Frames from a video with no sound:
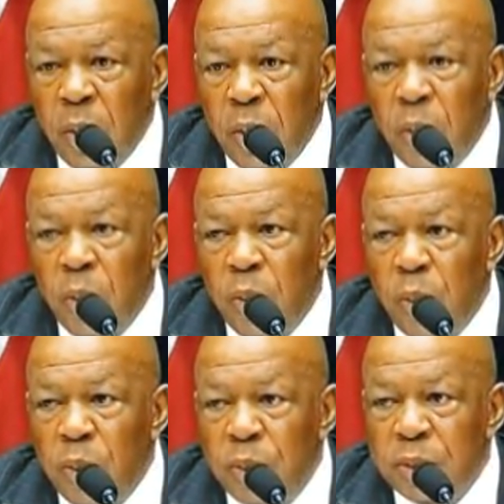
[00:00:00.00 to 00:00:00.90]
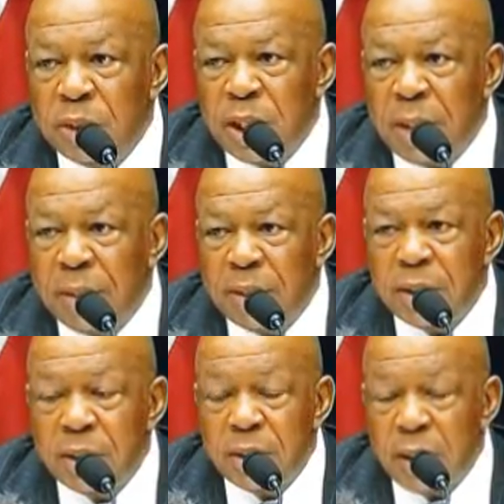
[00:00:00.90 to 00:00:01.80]
who
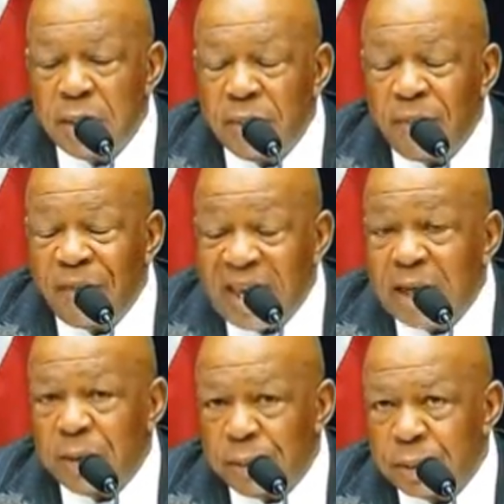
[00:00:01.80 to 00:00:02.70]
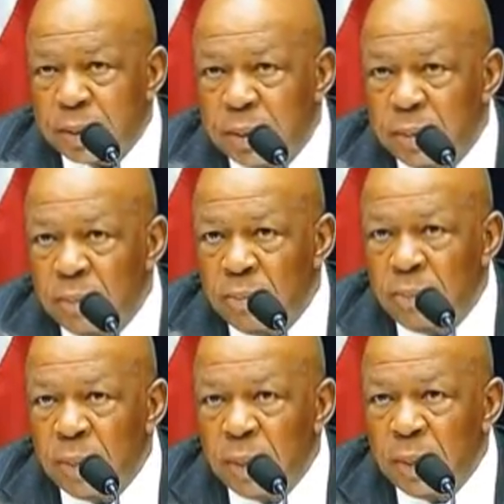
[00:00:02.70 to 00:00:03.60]
fails
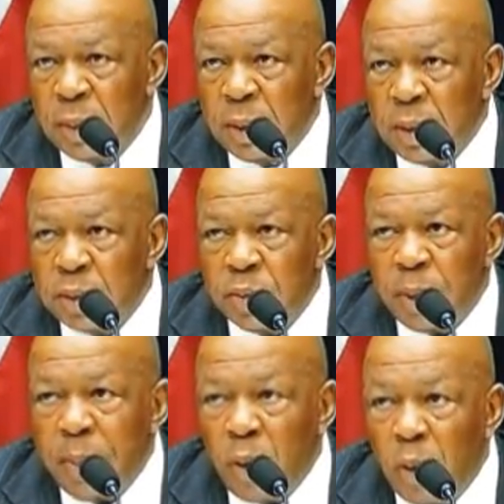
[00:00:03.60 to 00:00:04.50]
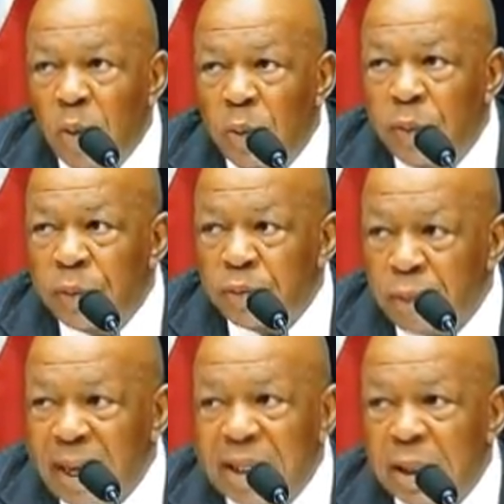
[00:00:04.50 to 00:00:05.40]
to uphold the
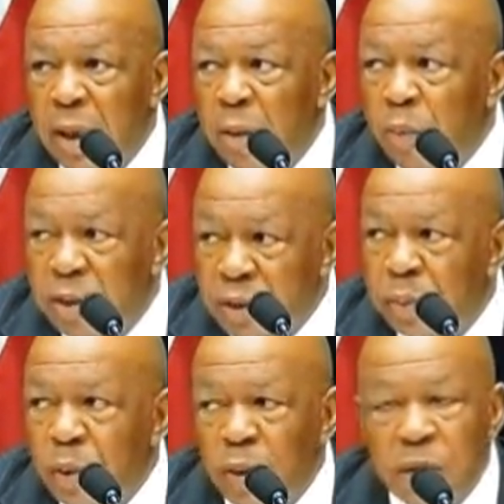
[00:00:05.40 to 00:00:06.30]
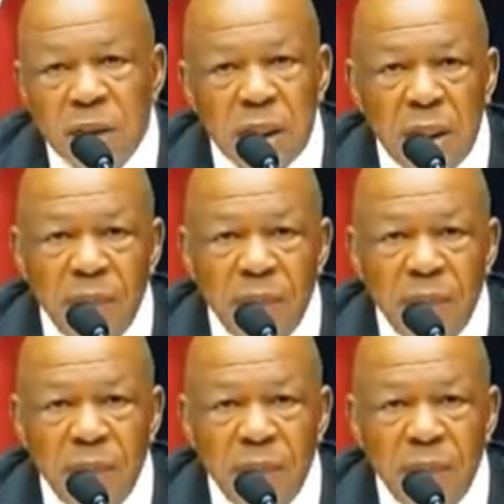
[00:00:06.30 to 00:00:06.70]
right of whistleblowers to come